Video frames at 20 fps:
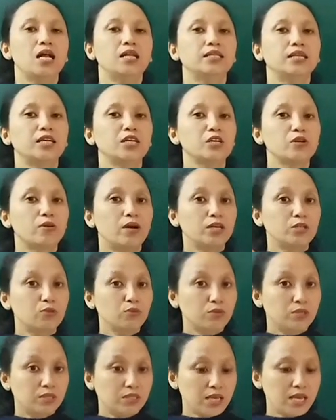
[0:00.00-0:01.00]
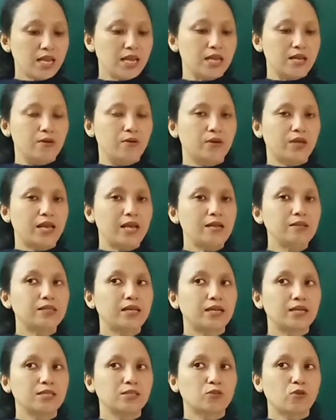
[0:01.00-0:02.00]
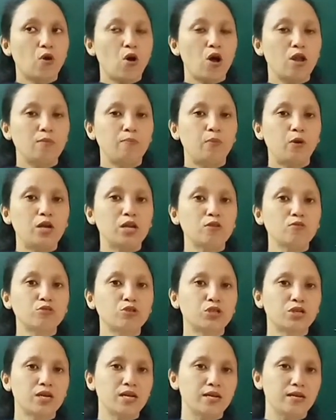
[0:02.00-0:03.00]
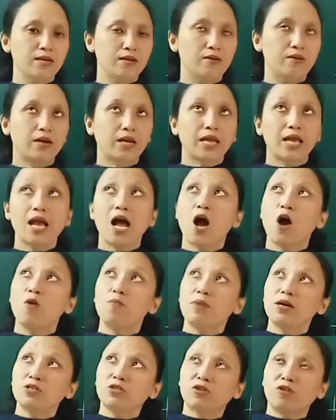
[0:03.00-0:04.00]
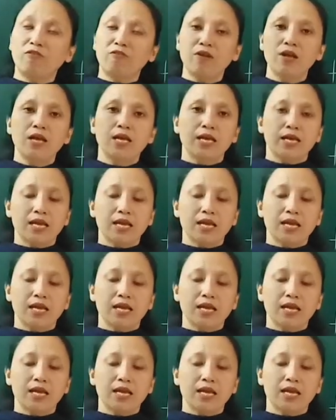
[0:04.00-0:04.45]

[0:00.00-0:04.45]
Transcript: then you have to see, okay, that is called pollution, okay, how much of,